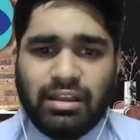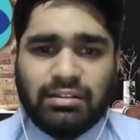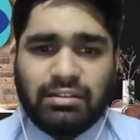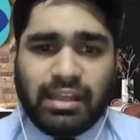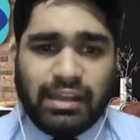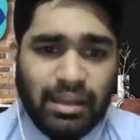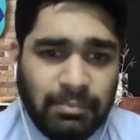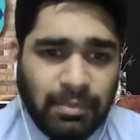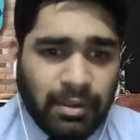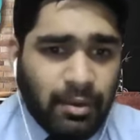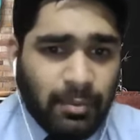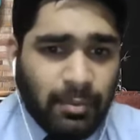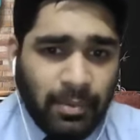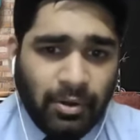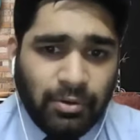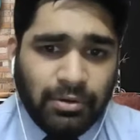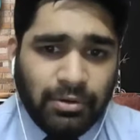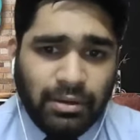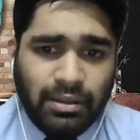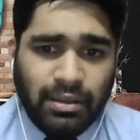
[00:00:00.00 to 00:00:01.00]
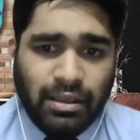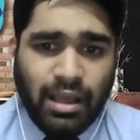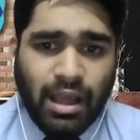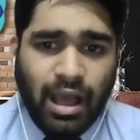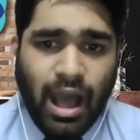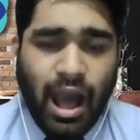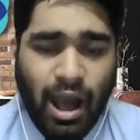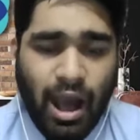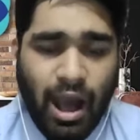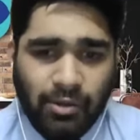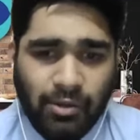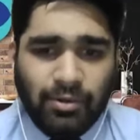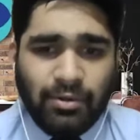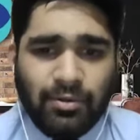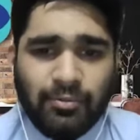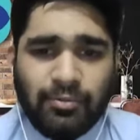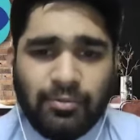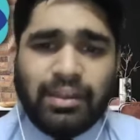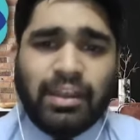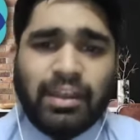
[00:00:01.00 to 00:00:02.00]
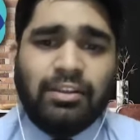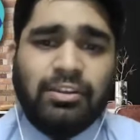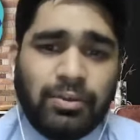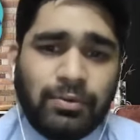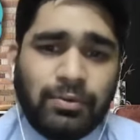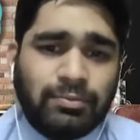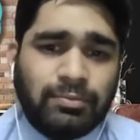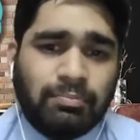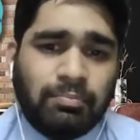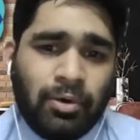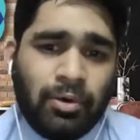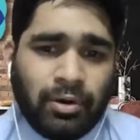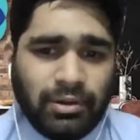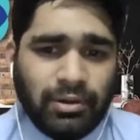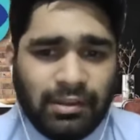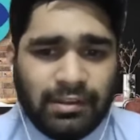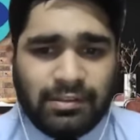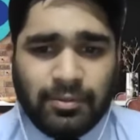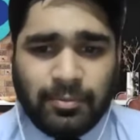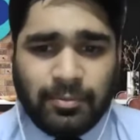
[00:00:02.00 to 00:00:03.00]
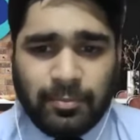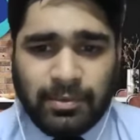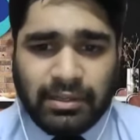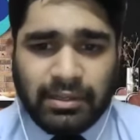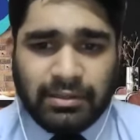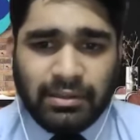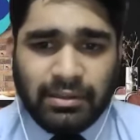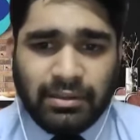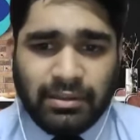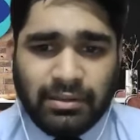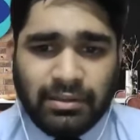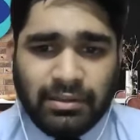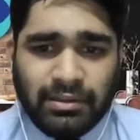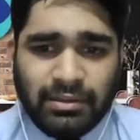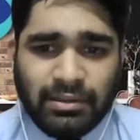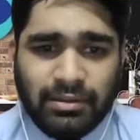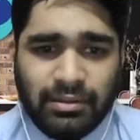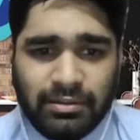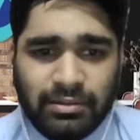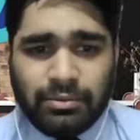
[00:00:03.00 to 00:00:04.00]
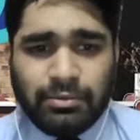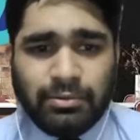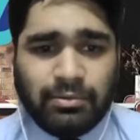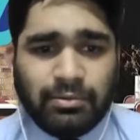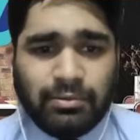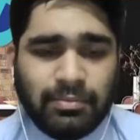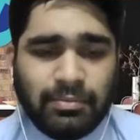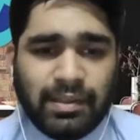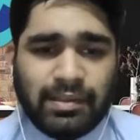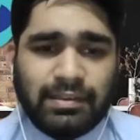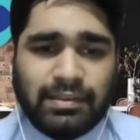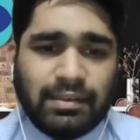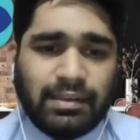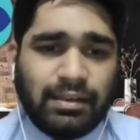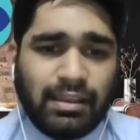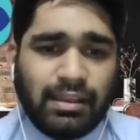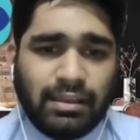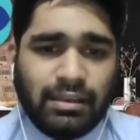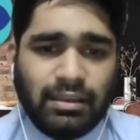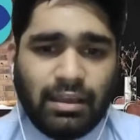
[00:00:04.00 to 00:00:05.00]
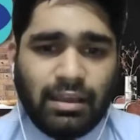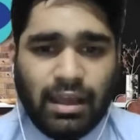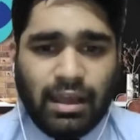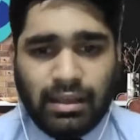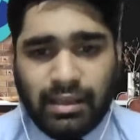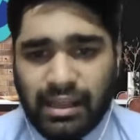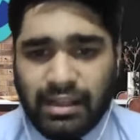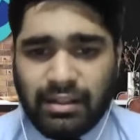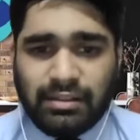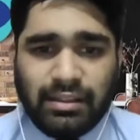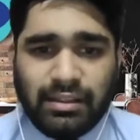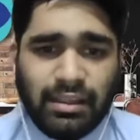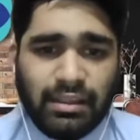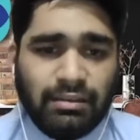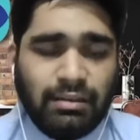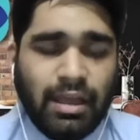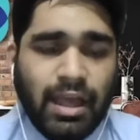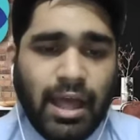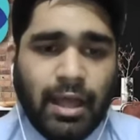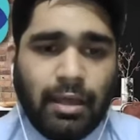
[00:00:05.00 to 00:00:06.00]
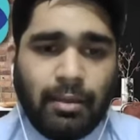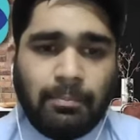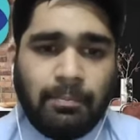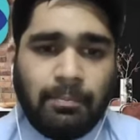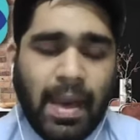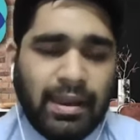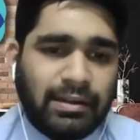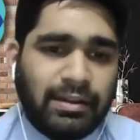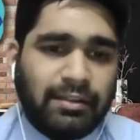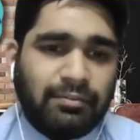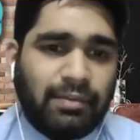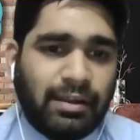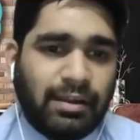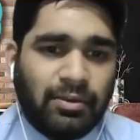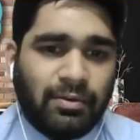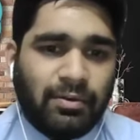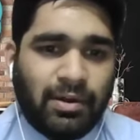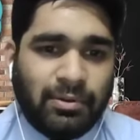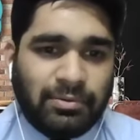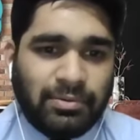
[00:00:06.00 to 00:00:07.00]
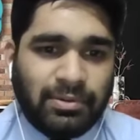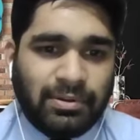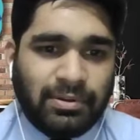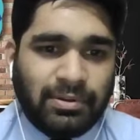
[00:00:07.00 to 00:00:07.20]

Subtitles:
telling me about how we can use modulus operator to basically get the parity value out.